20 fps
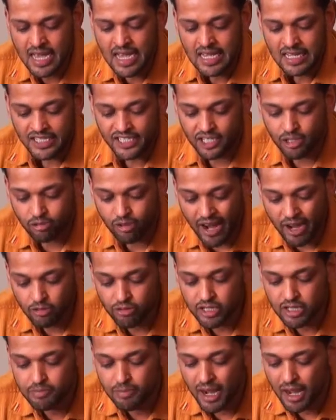
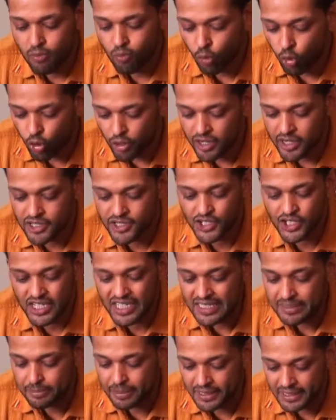Surrounded by mourners
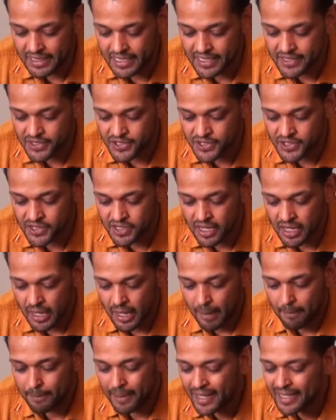and police,
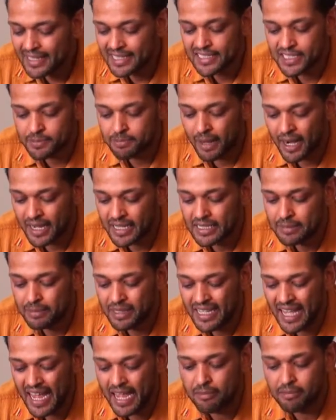Bailey's body
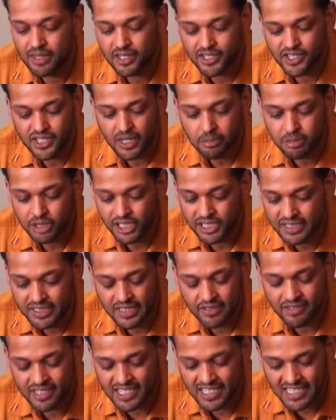became the subject
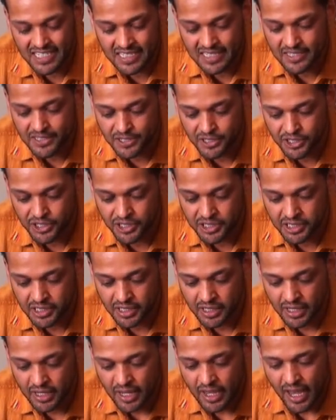of a siege.
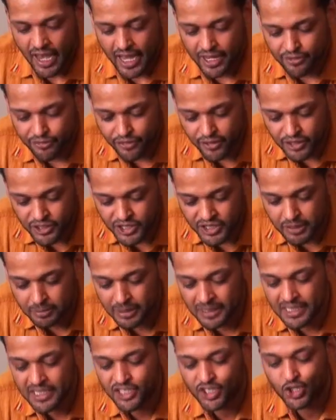At first, the
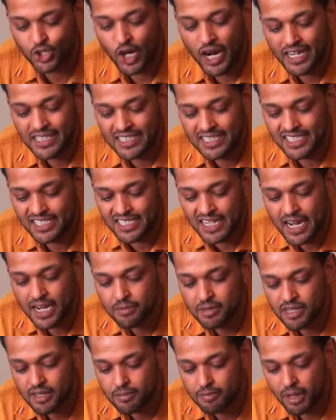police tried to
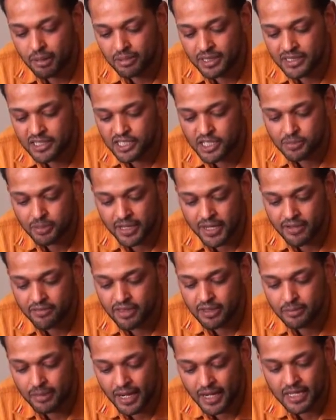stymie the public display of
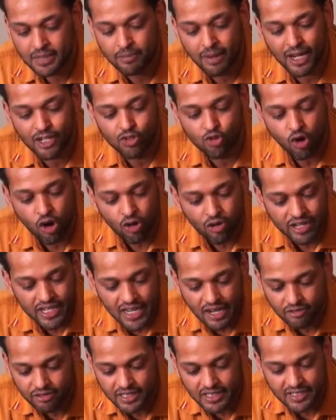the body by drawing
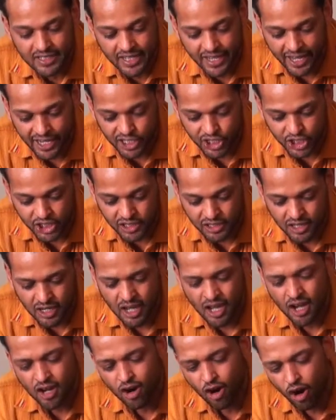out the occasion,
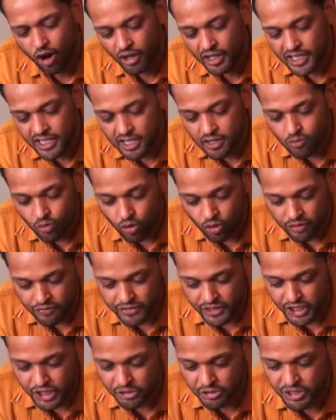calling in more
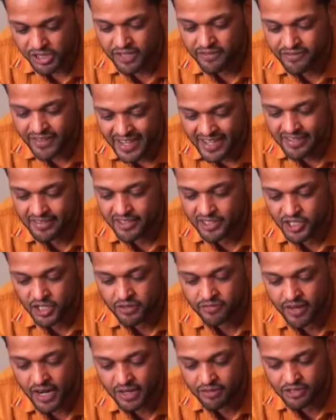officials to vet the
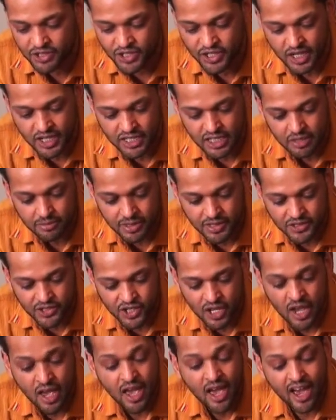survivors' documents,
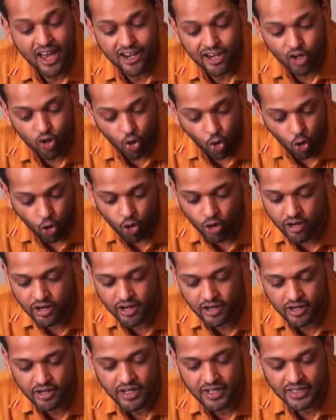and a
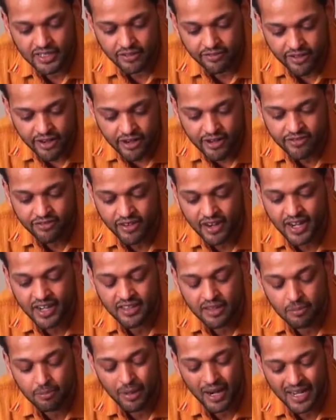coroner to verify
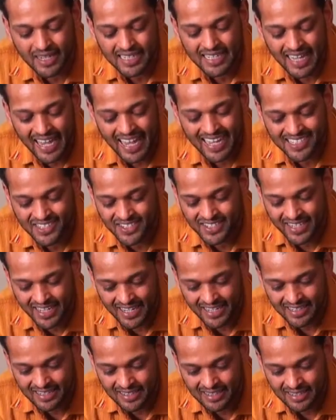the body as
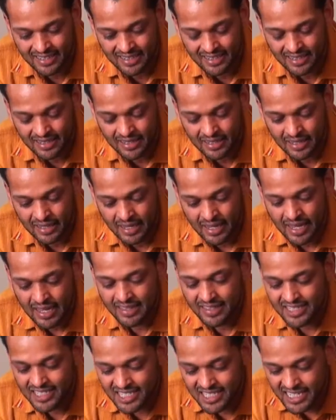dead.
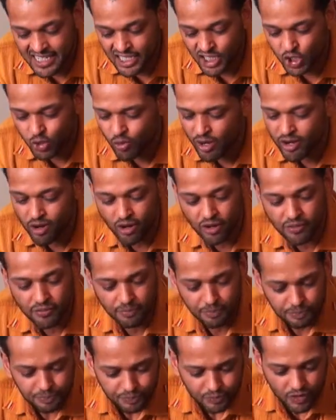The siege went on
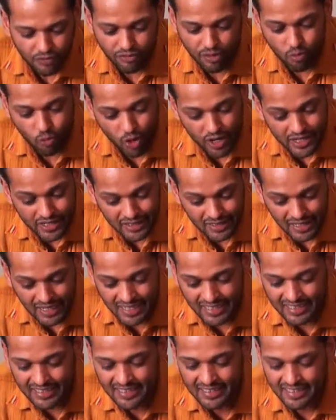from 1
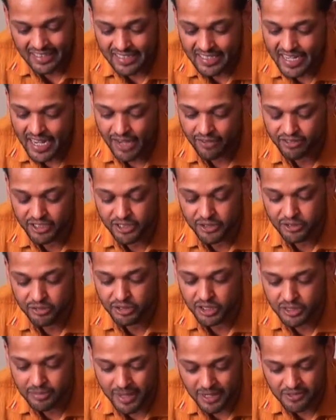o'clock in the afternoon
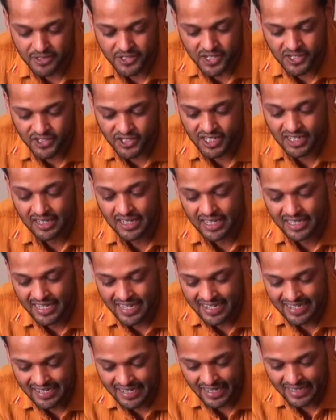to about 6 o'clock
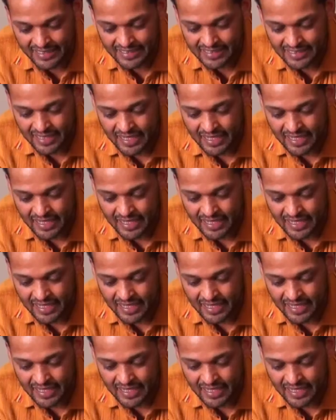at night,